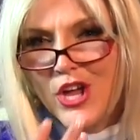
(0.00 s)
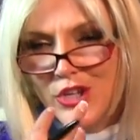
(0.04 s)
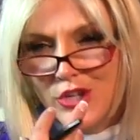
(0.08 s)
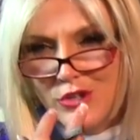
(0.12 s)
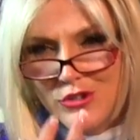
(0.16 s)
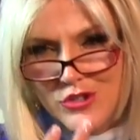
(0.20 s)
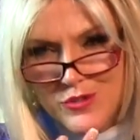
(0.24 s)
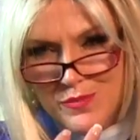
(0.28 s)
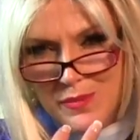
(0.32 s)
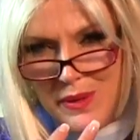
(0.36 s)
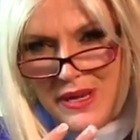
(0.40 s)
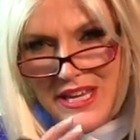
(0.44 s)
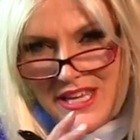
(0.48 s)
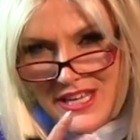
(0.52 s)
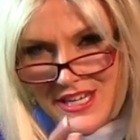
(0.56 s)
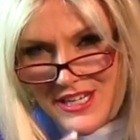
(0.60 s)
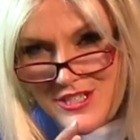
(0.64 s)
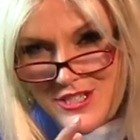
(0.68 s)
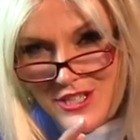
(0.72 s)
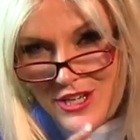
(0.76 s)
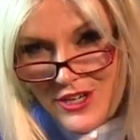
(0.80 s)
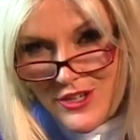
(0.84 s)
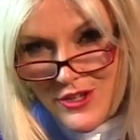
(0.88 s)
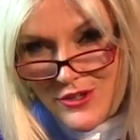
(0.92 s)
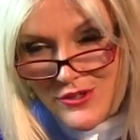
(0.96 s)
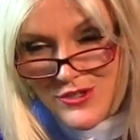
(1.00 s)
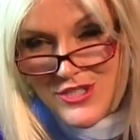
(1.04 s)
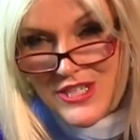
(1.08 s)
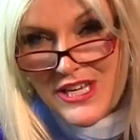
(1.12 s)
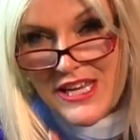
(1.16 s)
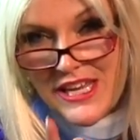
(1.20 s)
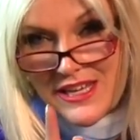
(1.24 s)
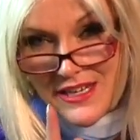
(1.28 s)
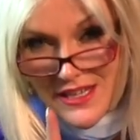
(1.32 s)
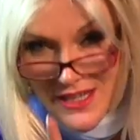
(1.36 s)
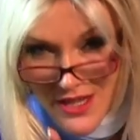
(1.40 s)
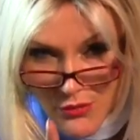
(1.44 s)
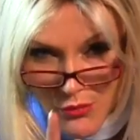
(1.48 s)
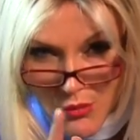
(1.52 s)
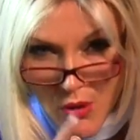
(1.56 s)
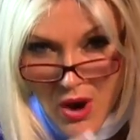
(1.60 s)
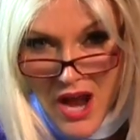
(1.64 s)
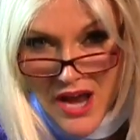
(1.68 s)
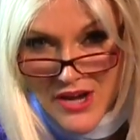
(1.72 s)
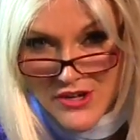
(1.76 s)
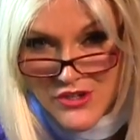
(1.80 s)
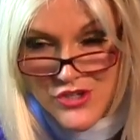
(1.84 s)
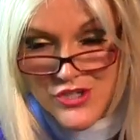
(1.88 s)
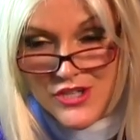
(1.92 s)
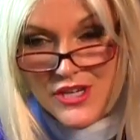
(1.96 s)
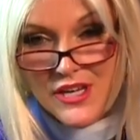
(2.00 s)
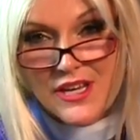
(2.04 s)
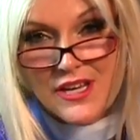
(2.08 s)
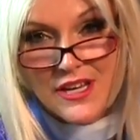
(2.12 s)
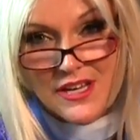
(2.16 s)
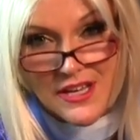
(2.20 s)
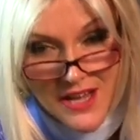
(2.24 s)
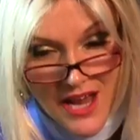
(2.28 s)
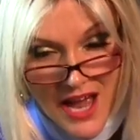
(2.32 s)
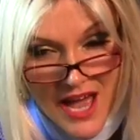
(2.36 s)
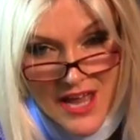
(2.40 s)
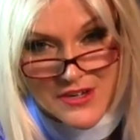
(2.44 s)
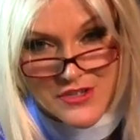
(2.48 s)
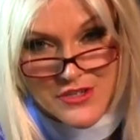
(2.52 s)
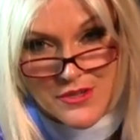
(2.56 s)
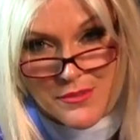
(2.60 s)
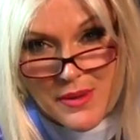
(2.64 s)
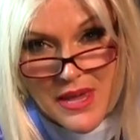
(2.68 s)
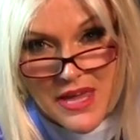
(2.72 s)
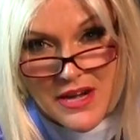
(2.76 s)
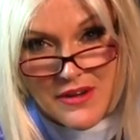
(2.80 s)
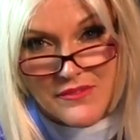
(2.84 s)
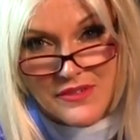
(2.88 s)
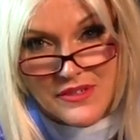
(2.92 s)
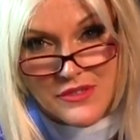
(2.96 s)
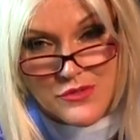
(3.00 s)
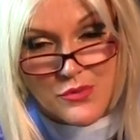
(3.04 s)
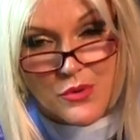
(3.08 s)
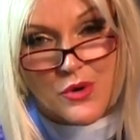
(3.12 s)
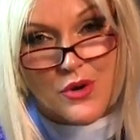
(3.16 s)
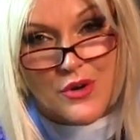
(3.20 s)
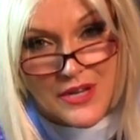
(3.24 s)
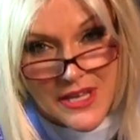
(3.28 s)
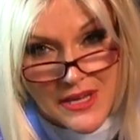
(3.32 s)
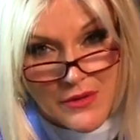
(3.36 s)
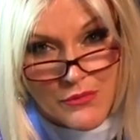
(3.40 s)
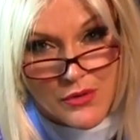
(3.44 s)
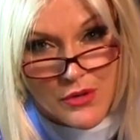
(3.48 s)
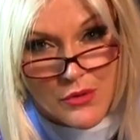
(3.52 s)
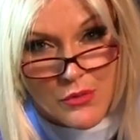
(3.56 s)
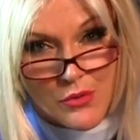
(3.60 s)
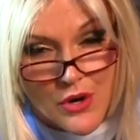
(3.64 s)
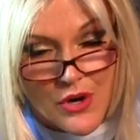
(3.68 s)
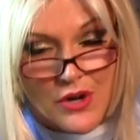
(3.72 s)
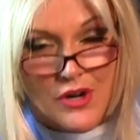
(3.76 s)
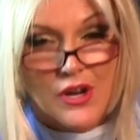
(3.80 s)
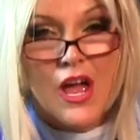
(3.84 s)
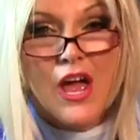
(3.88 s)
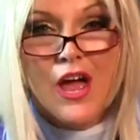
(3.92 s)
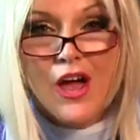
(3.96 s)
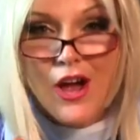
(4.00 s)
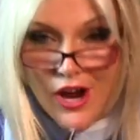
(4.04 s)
You speak it until you see it, and watch. God is a man of His word. It will work.